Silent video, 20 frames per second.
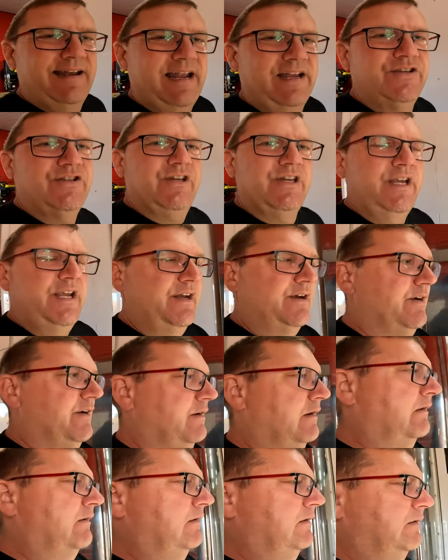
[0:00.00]
an engine
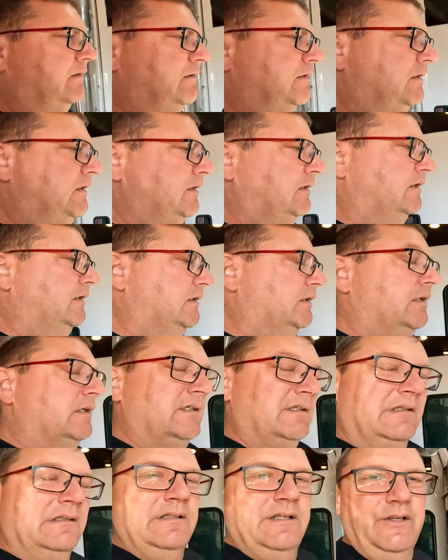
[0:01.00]
heater,
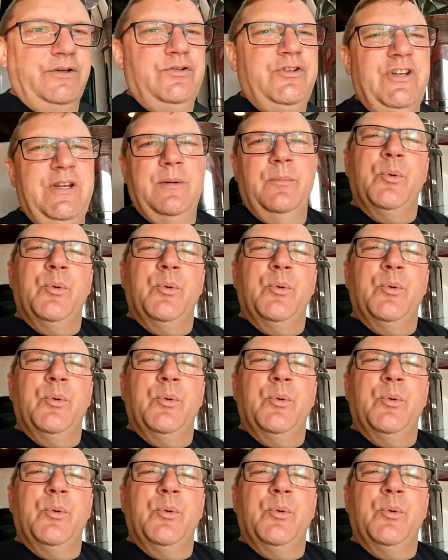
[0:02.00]
usually